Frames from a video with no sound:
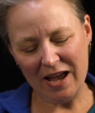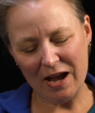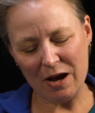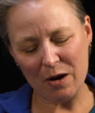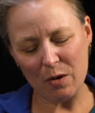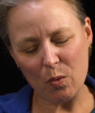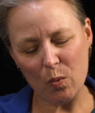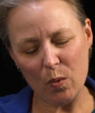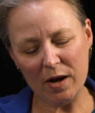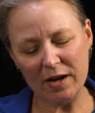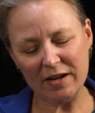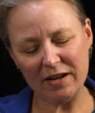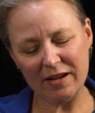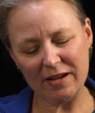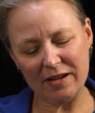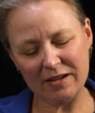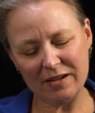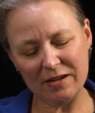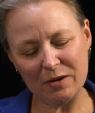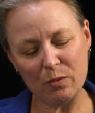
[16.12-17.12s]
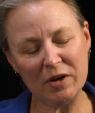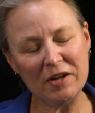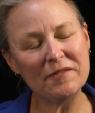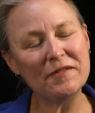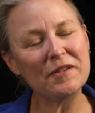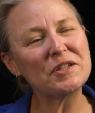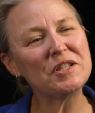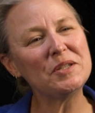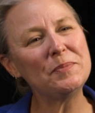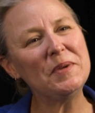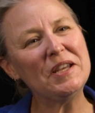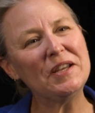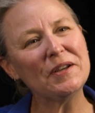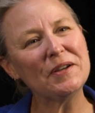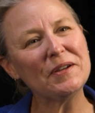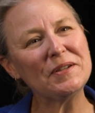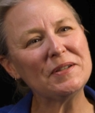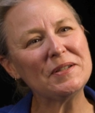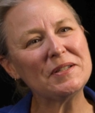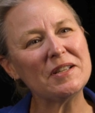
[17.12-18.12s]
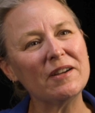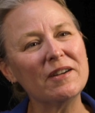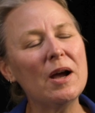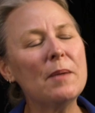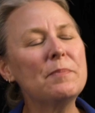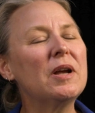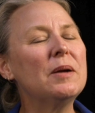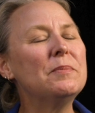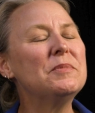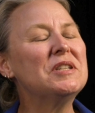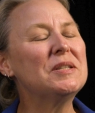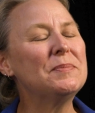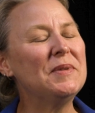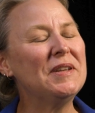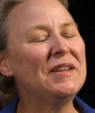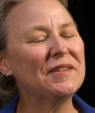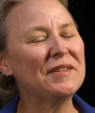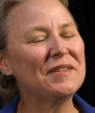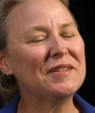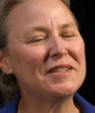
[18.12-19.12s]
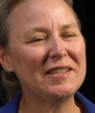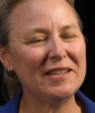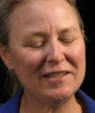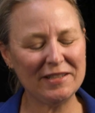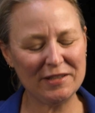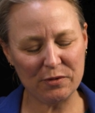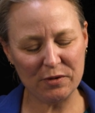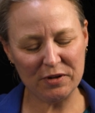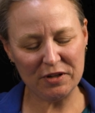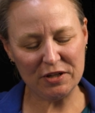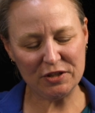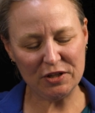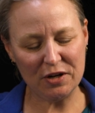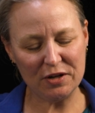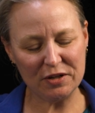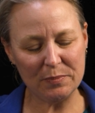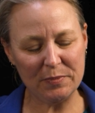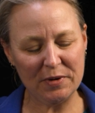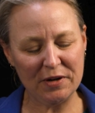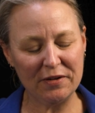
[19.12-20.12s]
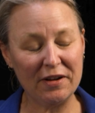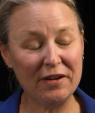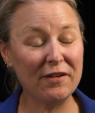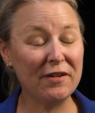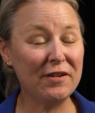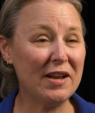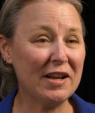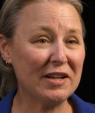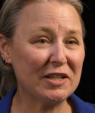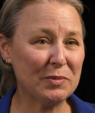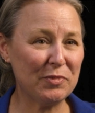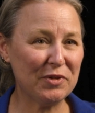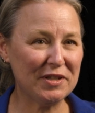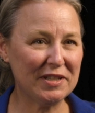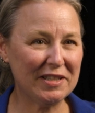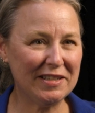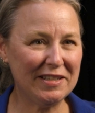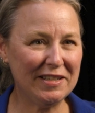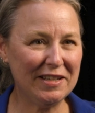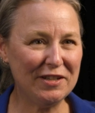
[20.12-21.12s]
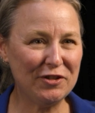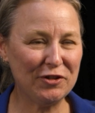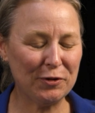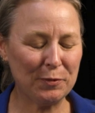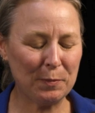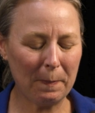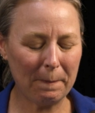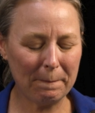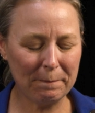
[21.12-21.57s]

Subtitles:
at what one of our speakers, our upcoming speakers, is going to talk about at our next presentation.